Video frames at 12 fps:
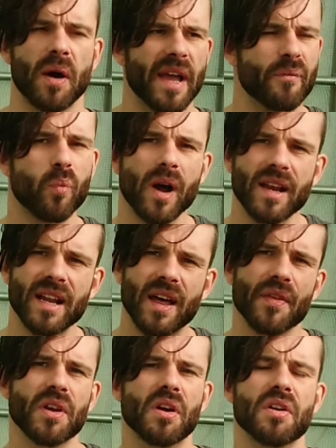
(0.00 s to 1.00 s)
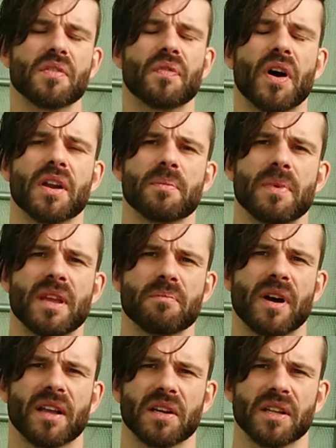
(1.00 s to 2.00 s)
I have one other Conophytum in
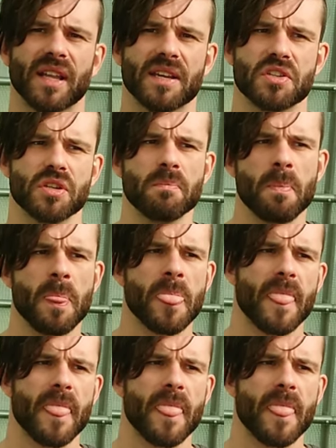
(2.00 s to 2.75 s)
my collection,